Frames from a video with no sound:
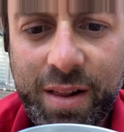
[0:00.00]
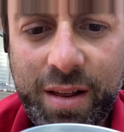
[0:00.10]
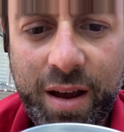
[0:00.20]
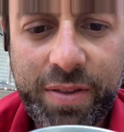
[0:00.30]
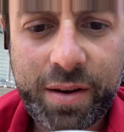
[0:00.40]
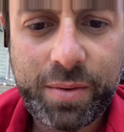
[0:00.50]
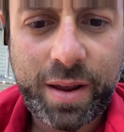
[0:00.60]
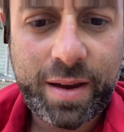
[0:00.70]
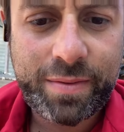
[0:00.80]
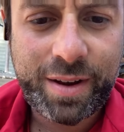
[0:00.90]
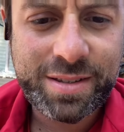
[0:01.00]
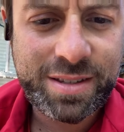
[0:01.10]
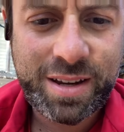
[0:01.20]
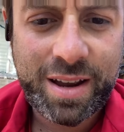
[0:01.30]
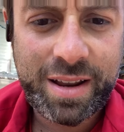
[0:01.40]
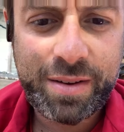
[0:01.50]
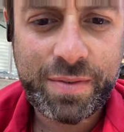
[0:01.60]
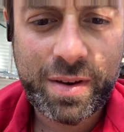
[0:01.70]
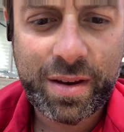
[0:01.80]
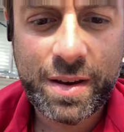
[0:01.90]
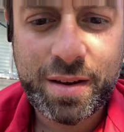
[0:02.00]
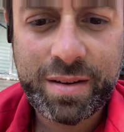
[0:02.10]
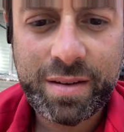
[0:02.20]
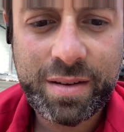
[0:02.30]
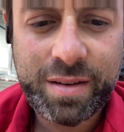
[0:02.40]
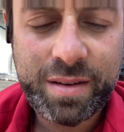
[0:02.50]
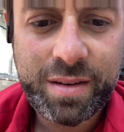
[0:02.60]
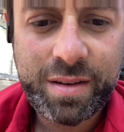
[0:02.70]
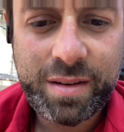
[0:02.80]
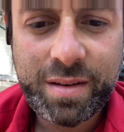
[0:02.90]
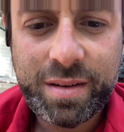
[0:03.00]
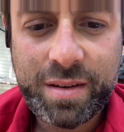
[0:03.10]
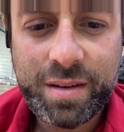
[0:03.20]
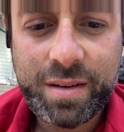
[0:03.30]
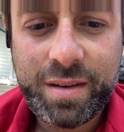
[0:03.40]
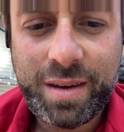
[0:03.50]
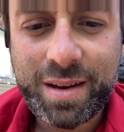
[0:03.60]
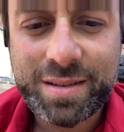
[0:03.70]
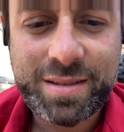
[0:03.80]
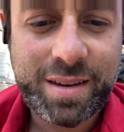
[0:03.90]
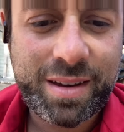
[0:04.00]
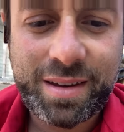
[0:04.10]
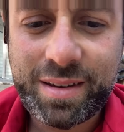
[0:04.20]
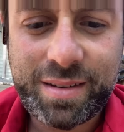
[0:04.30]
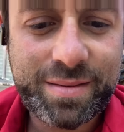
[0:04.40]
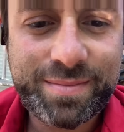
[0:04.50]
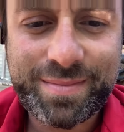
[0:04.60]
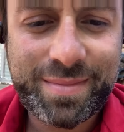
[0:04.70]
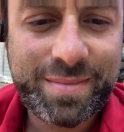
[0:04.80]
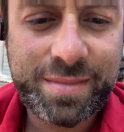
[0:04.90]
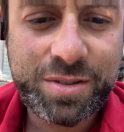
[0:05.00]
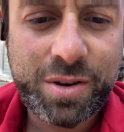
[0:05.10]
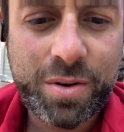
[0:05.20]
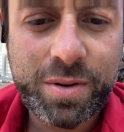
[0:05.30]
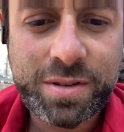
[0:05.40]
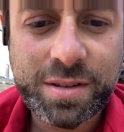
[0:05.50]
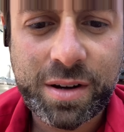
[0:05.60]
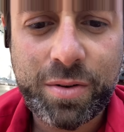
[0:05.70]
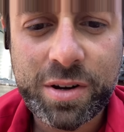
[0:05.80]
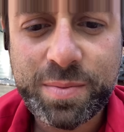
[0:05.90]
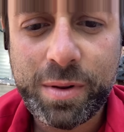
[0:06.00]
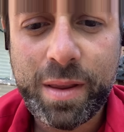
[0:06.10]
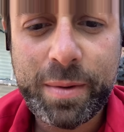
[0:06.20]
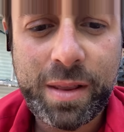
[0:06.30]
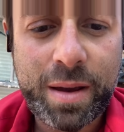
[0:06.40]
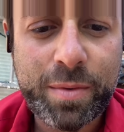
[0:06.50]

I thought it would have because it's kind of a, yeah, it's. A, so it says a crushable lemon lime